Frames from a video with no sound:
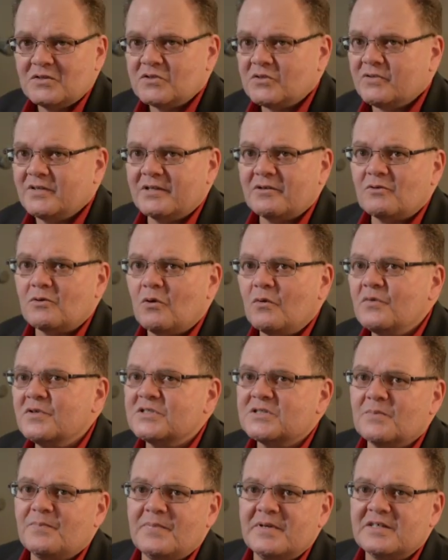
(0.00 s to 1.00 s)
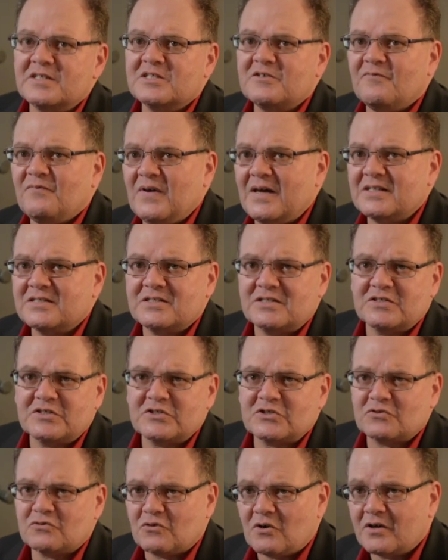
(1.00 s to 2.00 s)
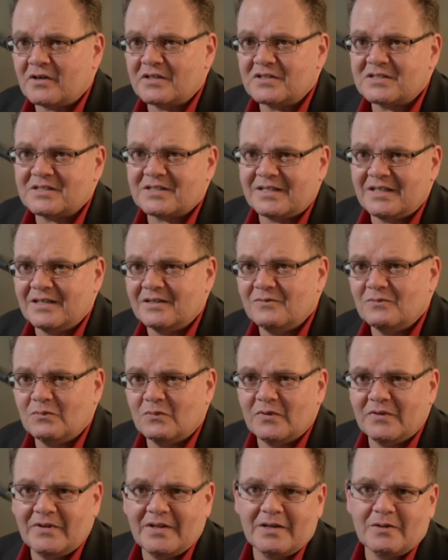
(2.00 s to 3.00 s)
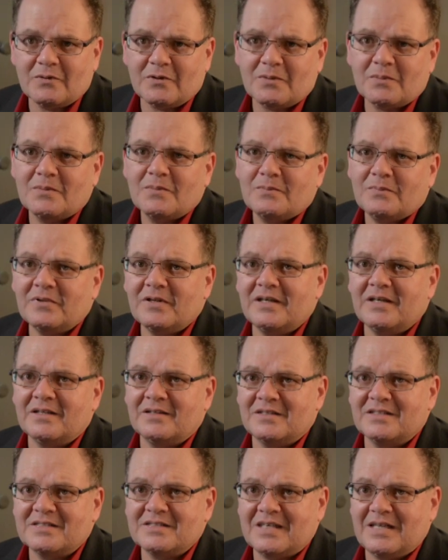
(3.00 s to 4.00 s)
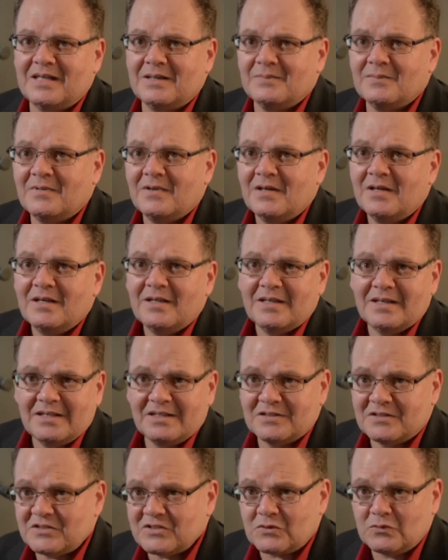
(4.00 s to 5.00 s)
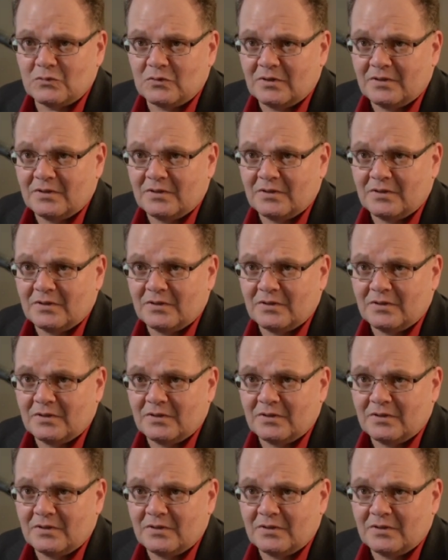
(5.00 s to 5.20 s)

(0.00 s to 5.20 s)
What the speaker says: So they were always the biggest, fastest, strongest kid when they were playing this game in school.